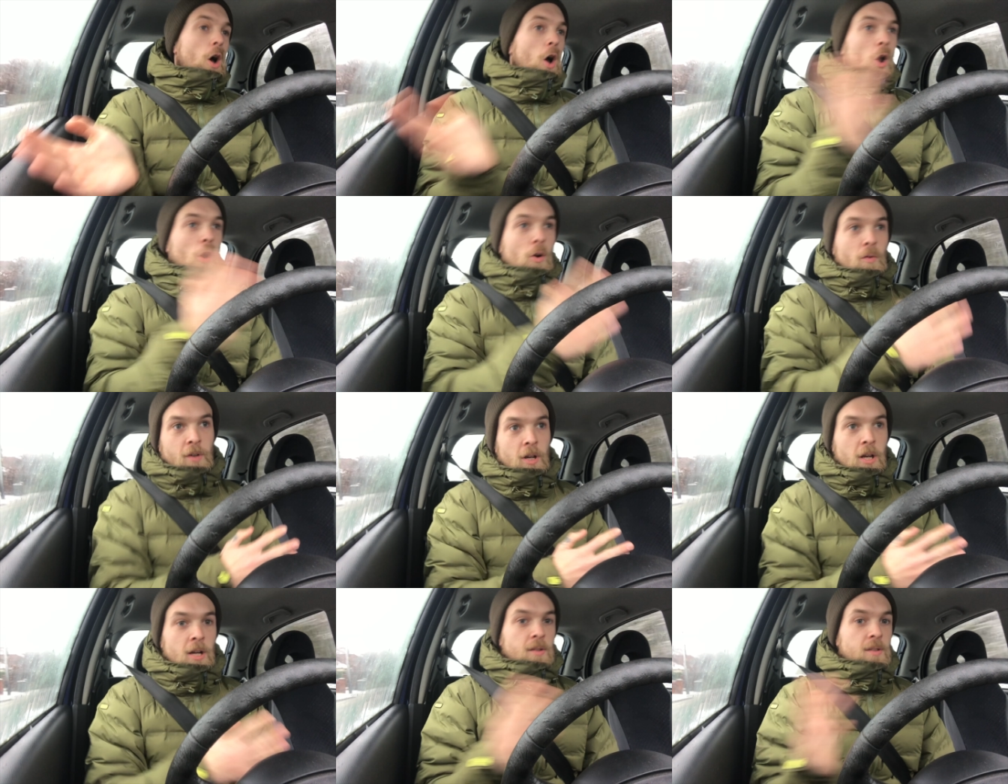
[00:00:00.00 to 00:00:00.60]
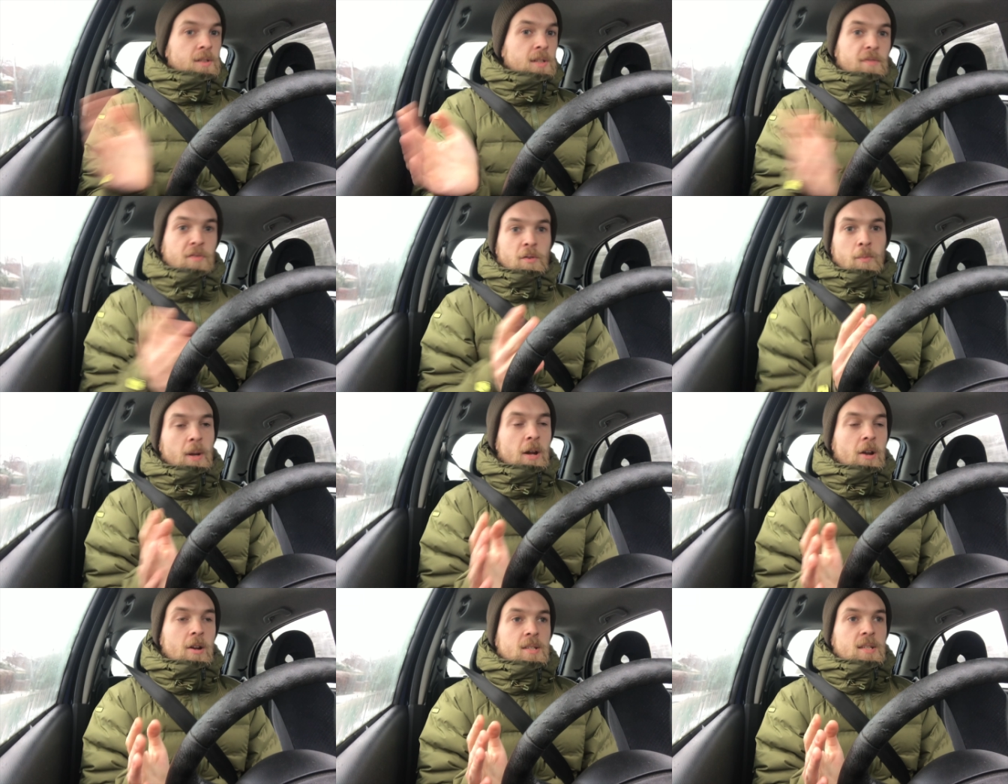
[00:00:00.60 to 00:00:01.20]
over
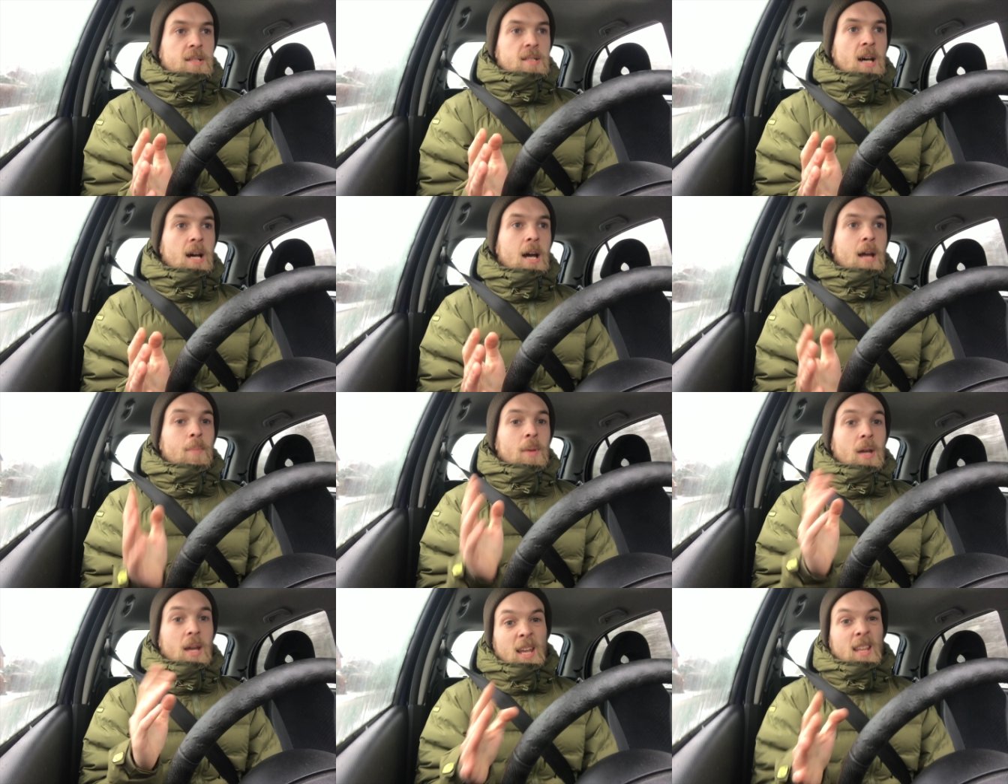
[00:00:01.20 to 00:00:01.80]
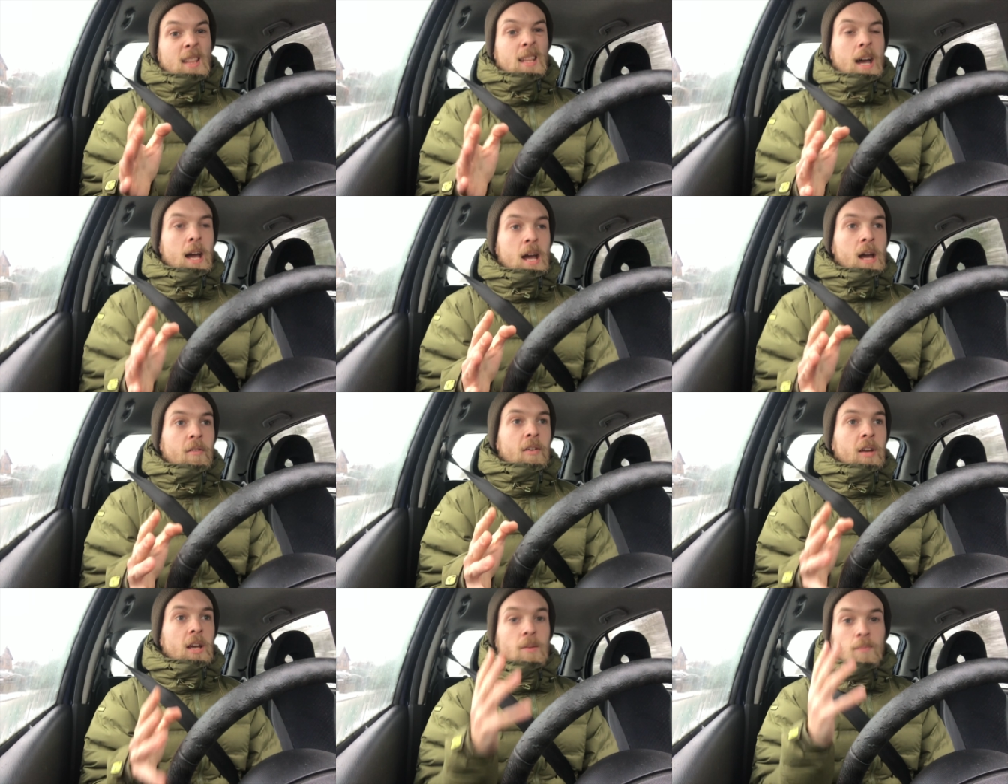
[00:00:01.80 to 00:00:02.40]
different periods of time in that
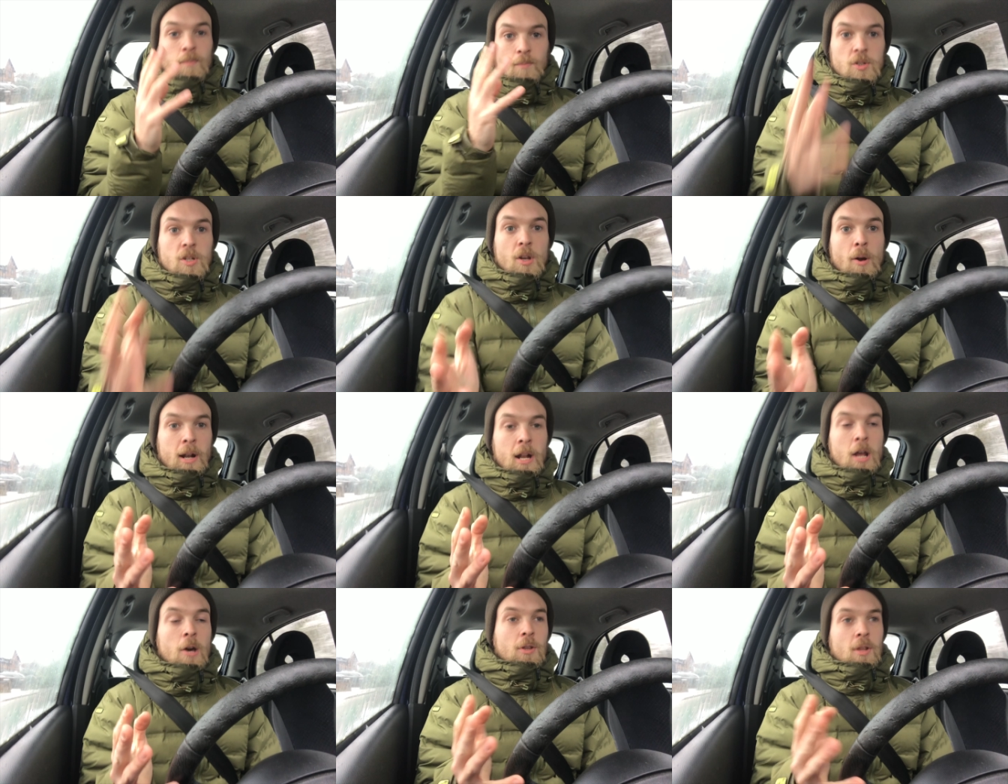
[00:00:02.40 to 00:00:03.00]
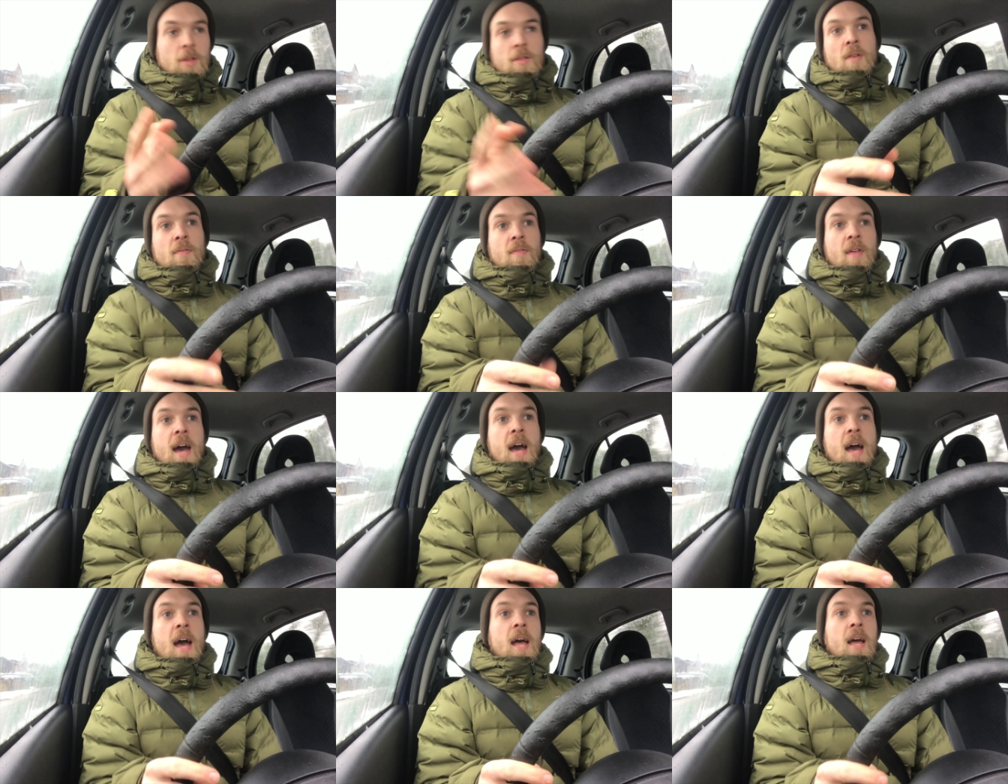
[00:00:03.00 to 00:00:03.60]
area, so I know that they're
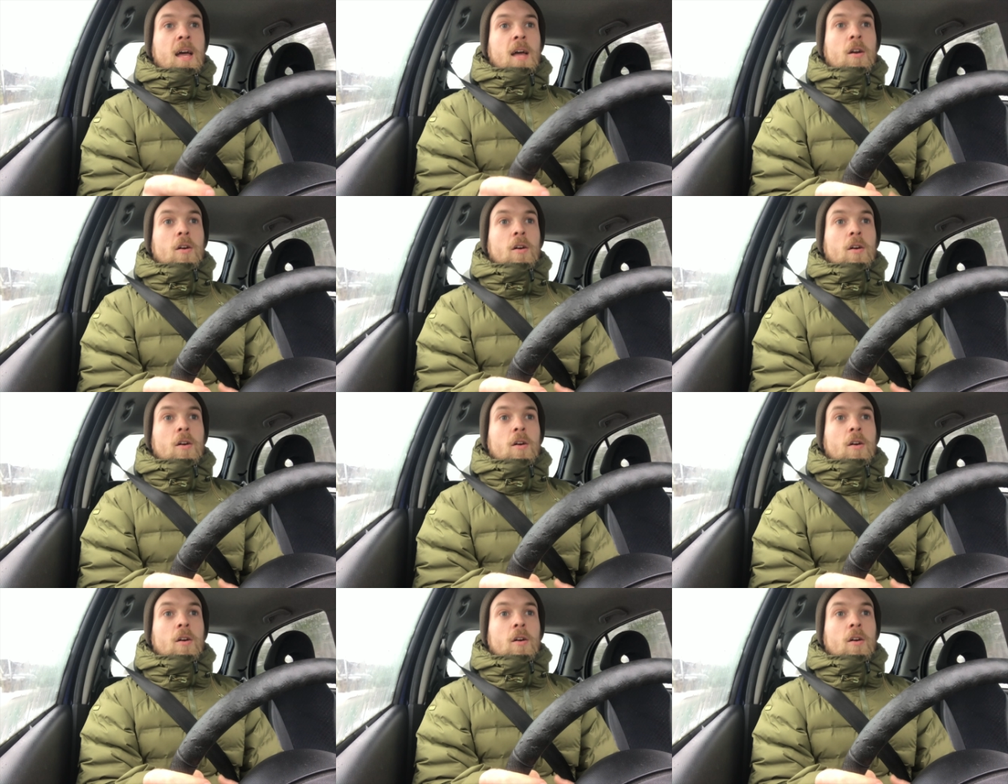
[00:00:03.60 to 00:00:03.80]
there